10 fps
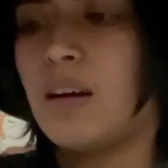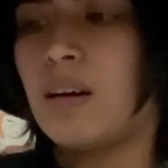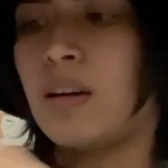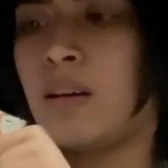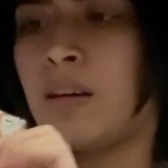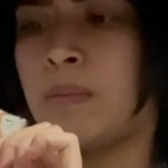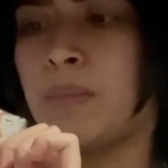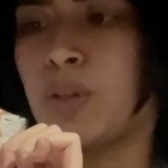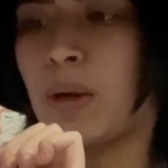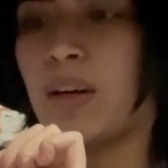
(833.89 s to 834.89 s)

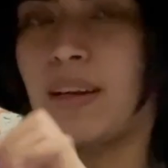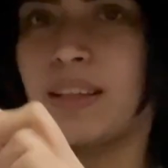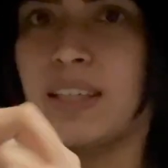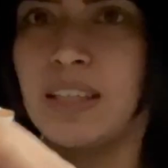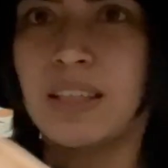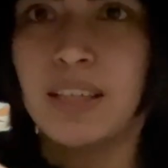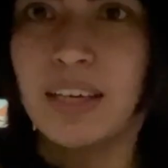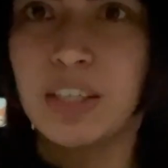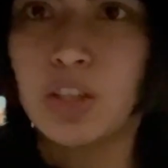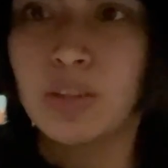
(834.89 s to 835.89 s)
so I got these
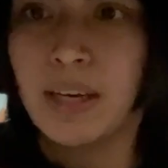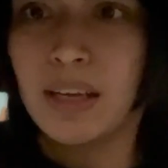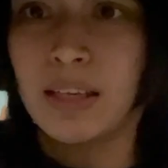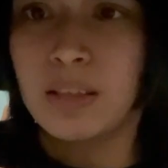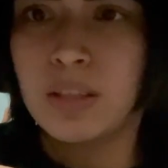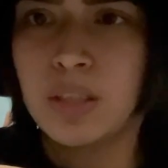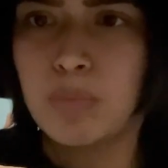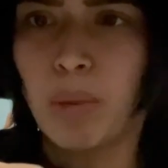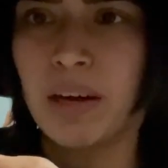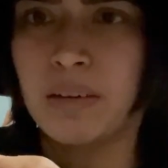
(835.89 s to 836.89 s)
like
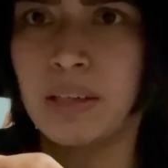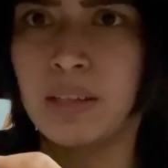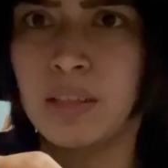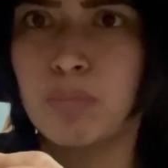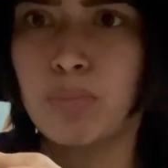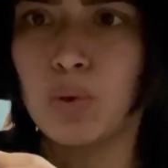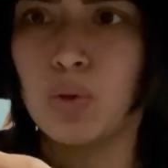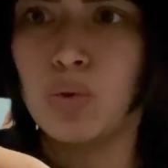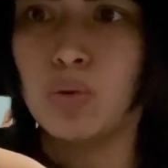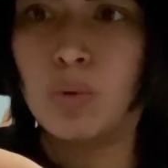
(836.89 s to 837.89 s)
transparent
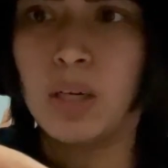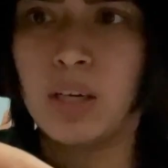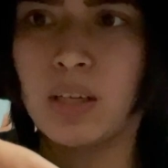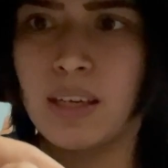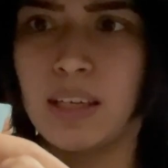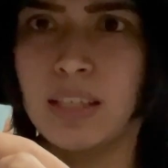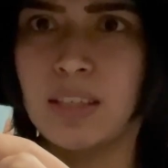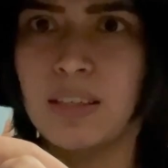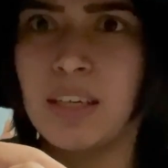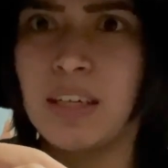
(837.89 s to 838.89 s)
blue like
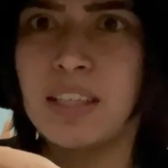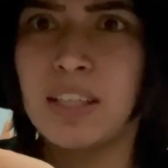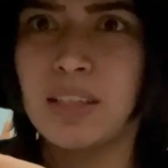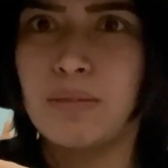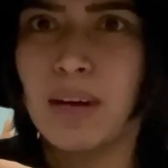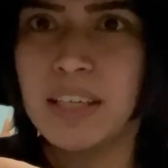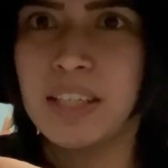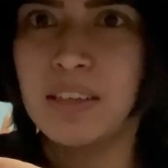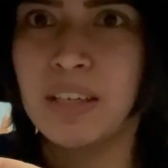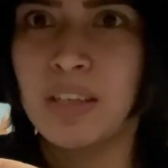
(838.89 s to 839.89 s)

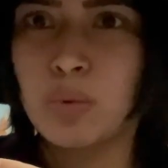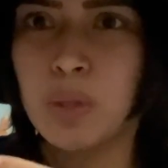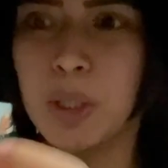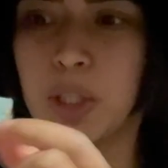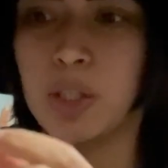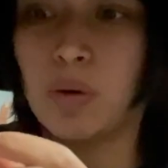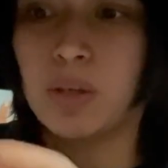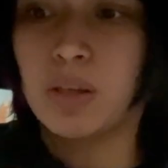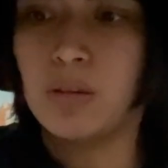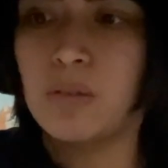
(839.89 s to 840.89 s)
T-Rex earrings, which are so
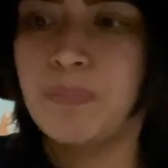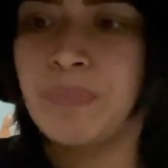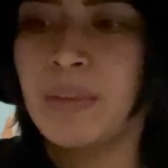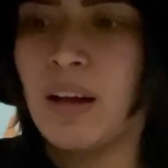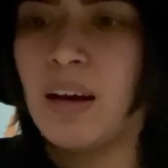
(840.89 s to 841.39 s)
cute.